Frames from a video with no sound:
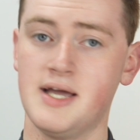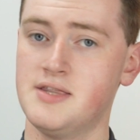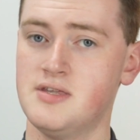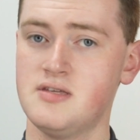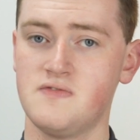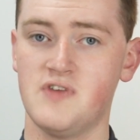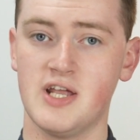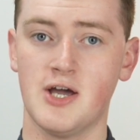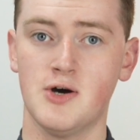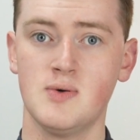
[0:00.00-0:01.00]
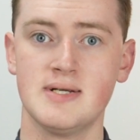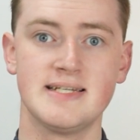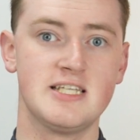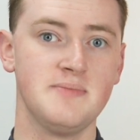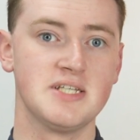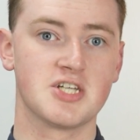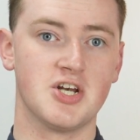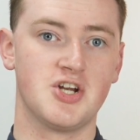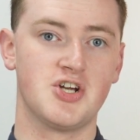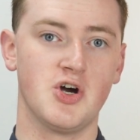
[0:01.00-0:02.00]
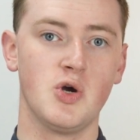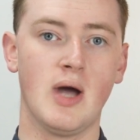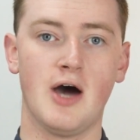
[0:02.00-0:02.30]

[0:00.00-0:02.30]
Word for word: In this video, Timmy's going to show you